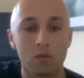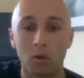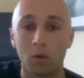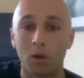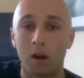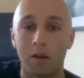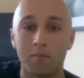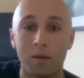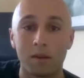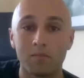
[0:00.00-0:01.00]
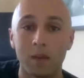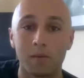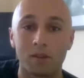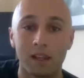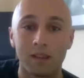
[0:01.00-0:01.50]
Sure,
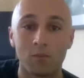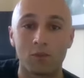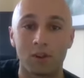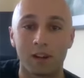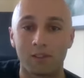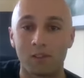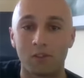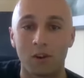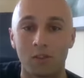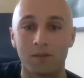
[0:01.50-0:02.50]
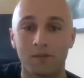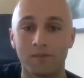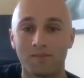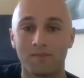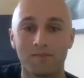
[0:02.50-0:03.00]
maybe Celine, would you like to start off?